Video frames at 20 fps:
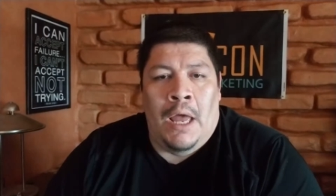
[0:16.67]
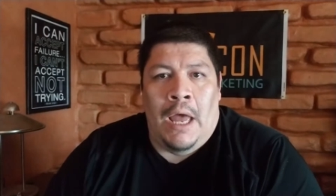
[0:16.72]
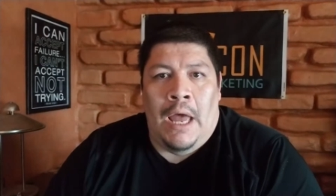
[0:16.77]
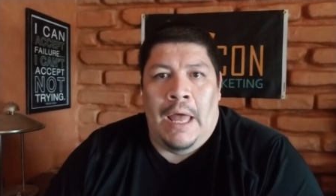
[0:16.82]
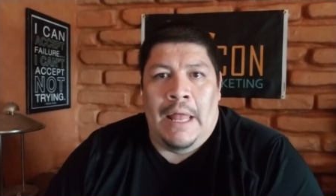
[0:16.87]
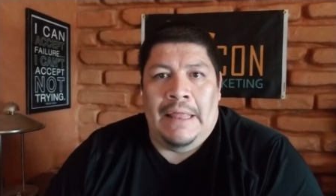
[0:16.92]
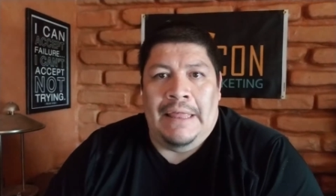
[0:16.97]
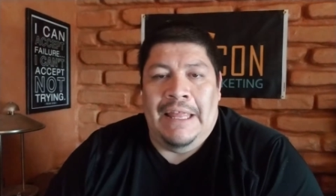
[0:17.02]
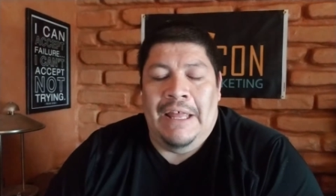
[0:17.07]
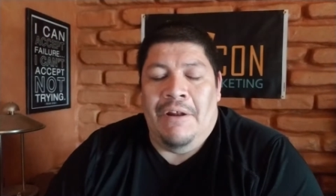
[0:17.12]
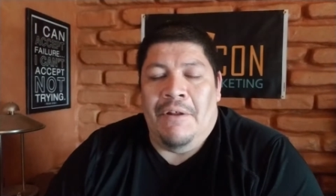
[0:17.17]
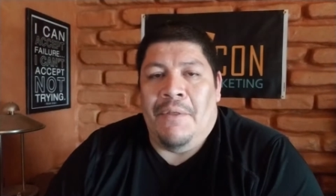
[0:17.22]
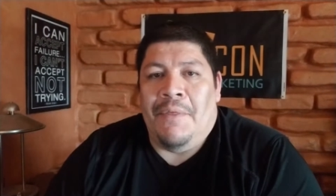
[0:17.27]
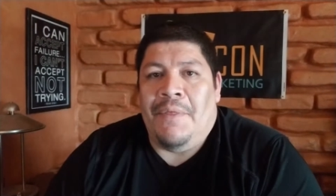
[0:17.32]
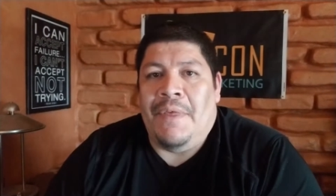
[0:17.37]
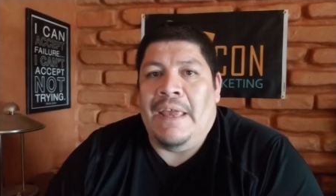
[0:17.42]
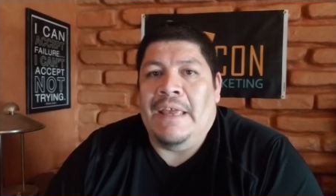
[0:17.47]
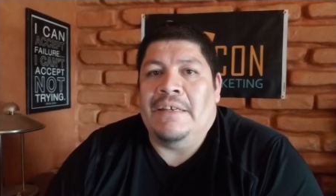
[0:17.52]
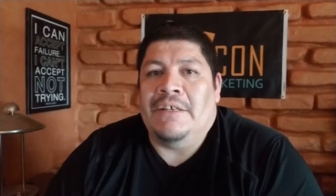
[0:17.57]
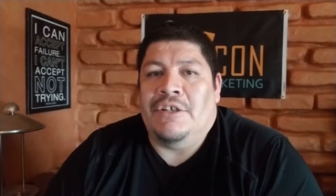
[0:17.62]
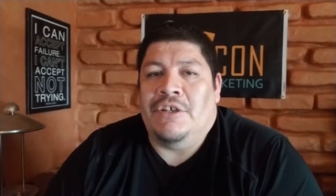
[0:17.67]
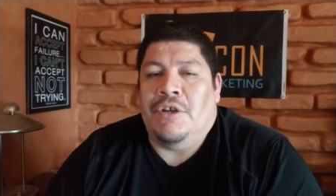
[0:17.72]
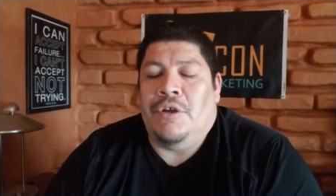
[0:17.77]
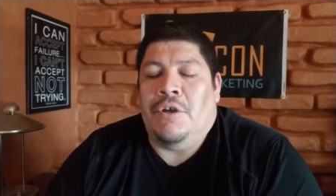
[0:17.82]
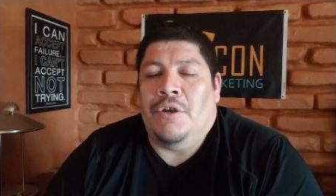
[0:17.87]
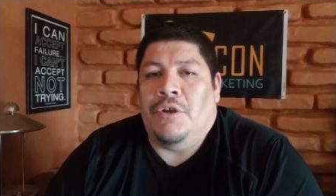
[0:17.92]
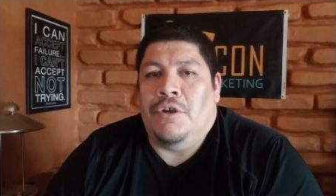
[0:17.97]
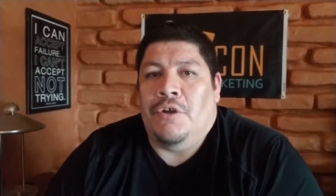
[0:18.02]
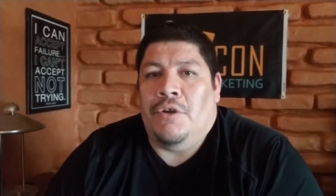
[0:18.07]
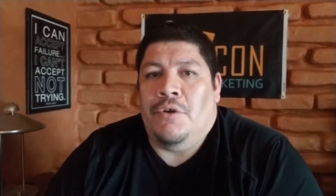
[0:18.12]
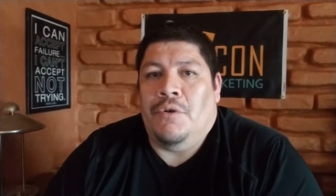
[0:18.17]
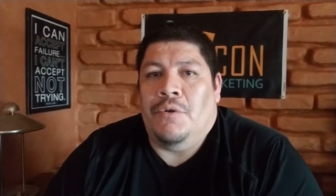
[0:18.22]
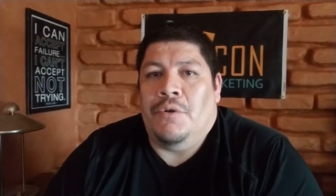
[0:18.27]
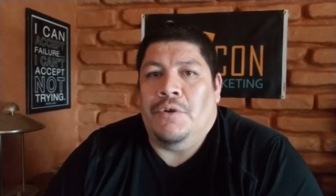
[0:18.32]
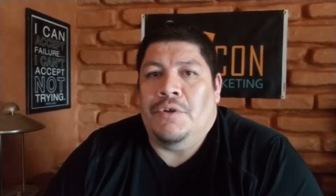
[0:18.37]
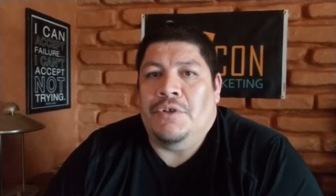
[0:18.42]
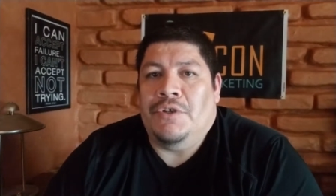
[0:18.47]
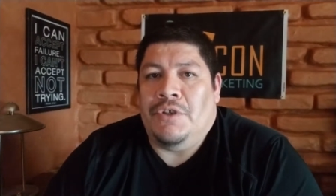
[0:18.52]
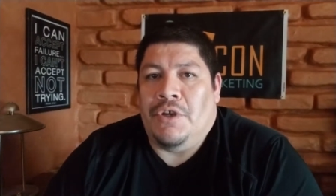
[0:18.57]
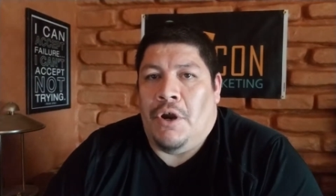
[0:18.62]
little things that you could do to
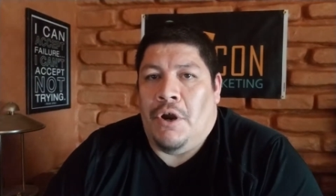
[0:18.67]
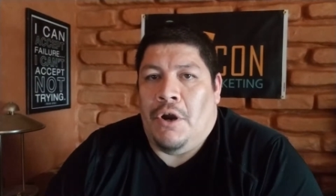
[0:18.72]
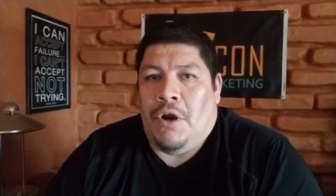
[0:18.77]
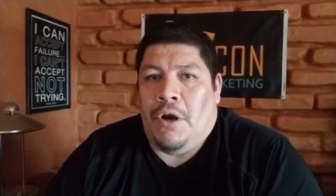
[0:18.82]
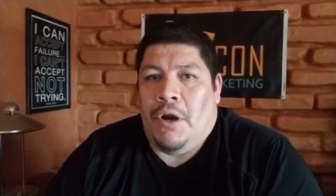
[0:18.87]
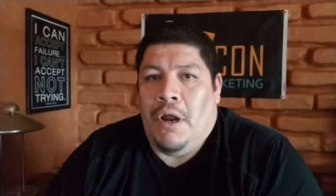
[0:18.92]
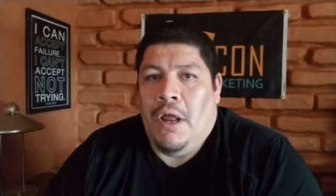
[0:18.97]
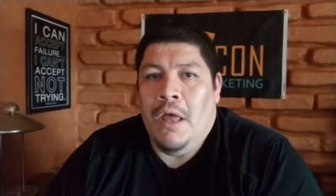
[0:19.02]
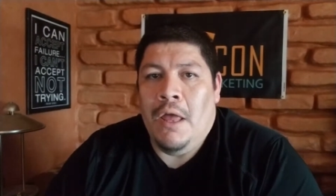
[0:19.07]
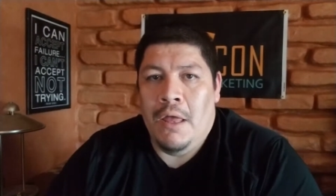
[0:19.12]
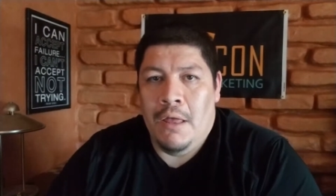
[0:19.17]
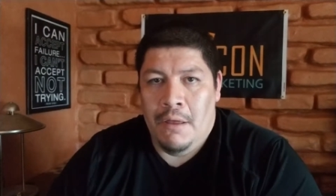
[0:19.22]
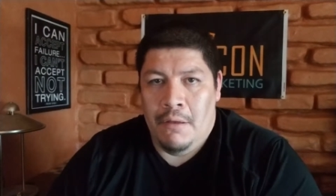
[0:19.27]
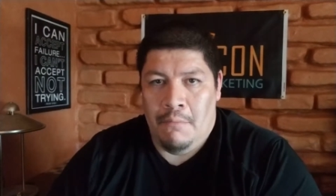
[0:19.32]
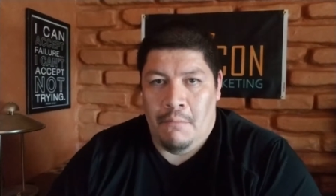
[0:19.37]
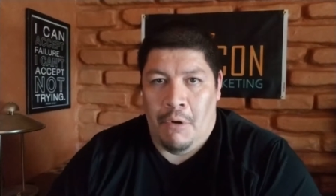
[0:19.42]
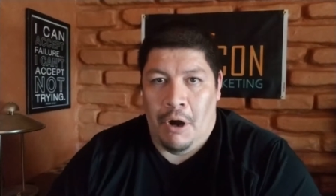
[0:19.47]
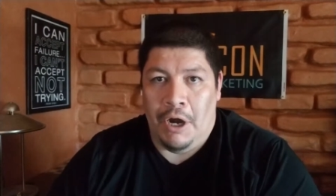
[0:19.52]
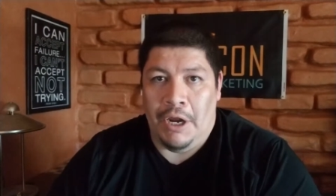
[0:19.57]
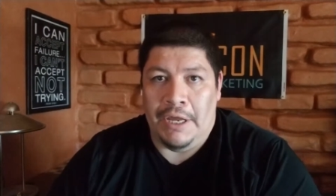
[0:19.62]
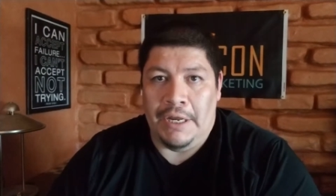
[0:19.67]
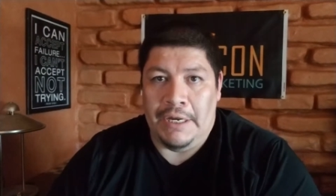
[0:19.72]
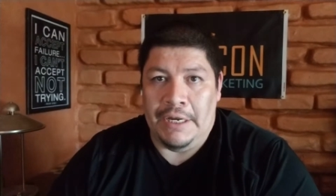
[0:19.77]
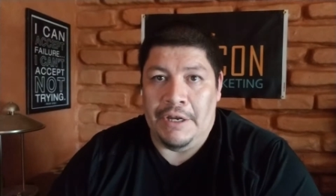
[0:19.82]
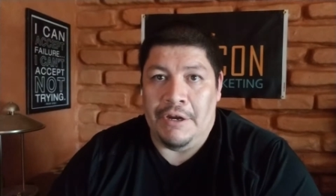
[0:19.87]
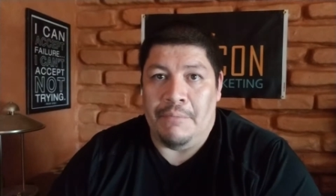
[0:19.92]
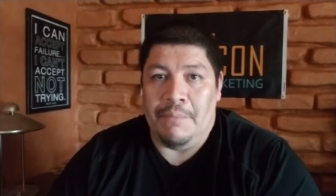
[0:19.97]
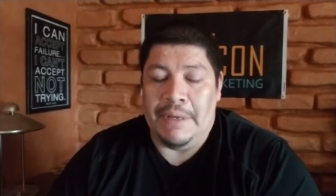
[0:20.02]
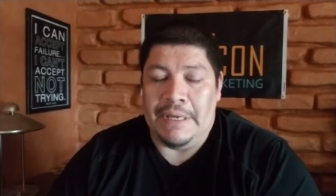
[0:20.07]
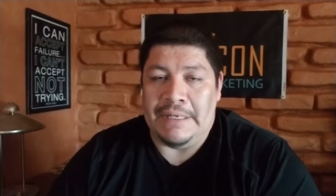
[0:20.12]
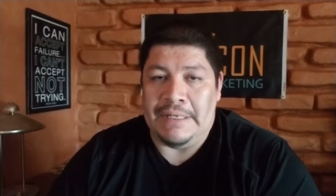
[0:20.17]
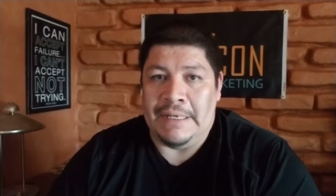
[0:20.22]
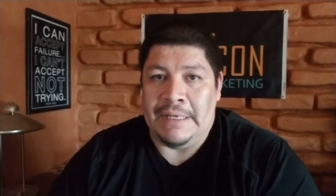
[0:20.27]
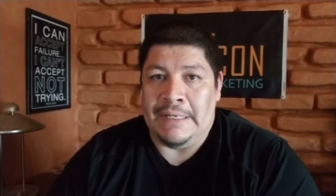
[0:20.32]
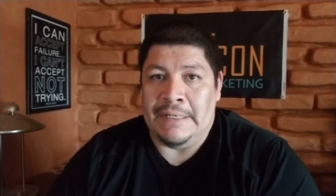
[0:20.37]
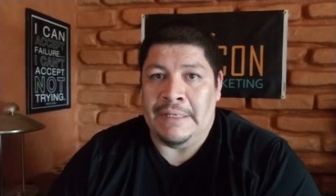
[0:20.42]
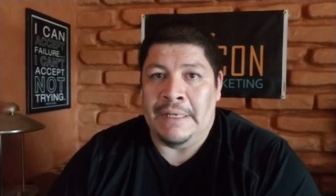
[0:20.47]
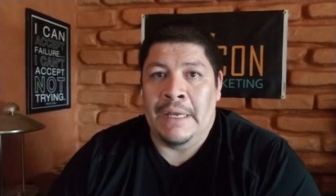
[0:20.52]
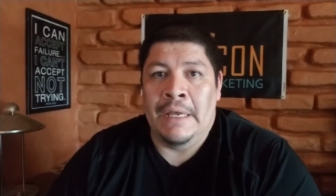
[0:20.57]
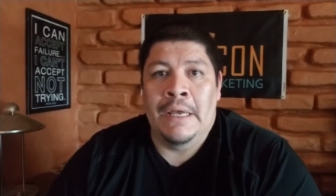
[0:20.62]
start marketing your
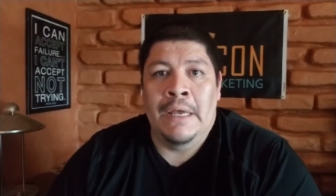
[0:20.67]
business.